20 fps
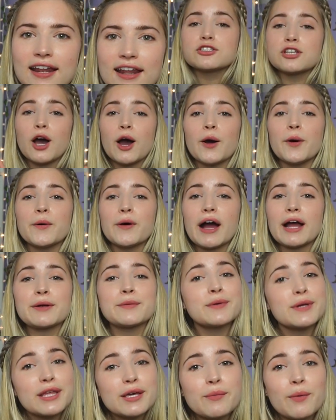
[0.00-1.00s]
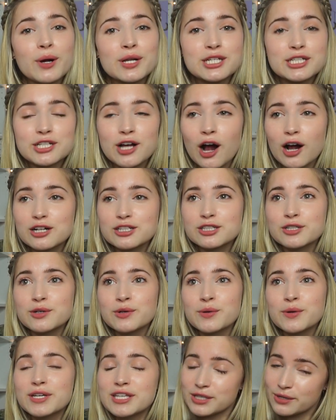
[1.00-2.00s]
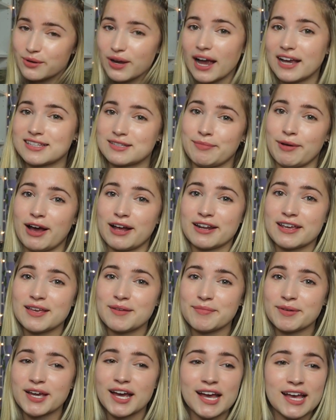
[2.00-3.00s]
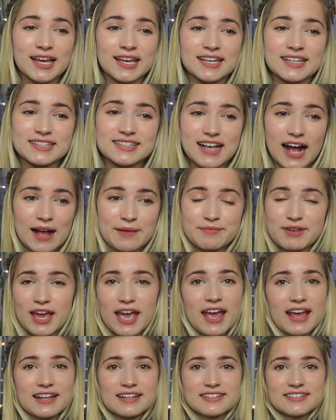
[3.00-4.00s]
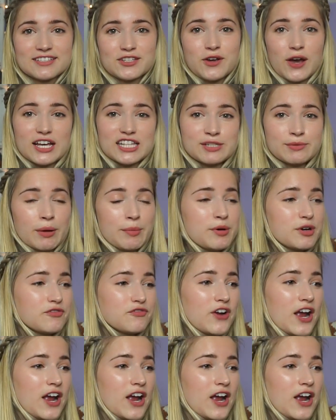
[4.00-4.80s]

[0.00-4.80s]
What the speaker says: So I really wanted to talk to you guys about it, because I mean, you guys are my book